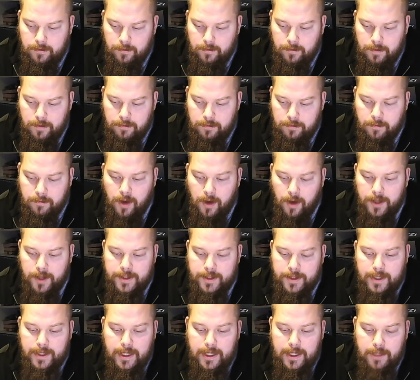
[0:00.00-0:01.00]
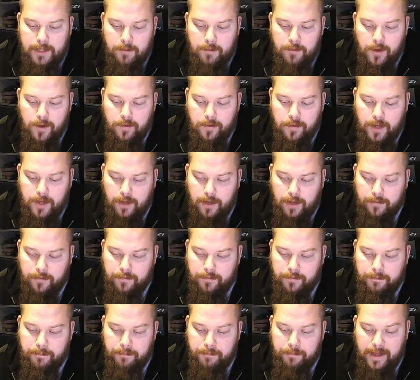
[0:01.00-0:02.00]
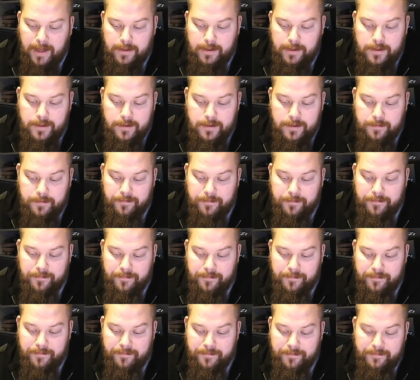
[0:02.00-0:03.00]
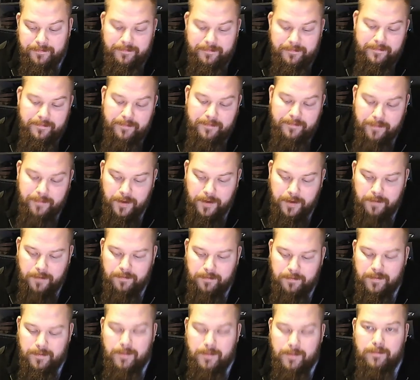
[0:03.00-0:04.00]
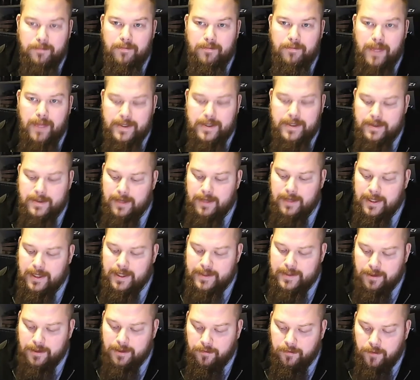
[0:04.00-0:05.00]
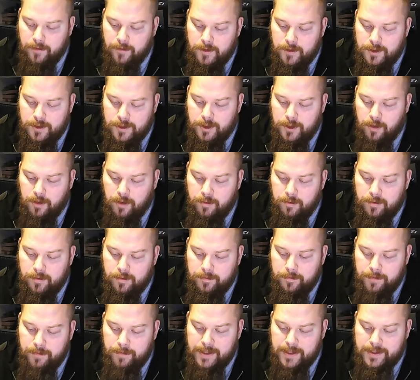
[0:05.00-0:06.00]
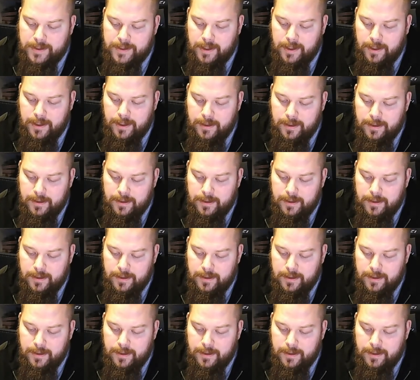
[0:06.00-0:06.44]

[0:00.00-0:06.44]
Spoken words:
We might need Mirkwood Elf Banner, but that's an easy conversion job, basically.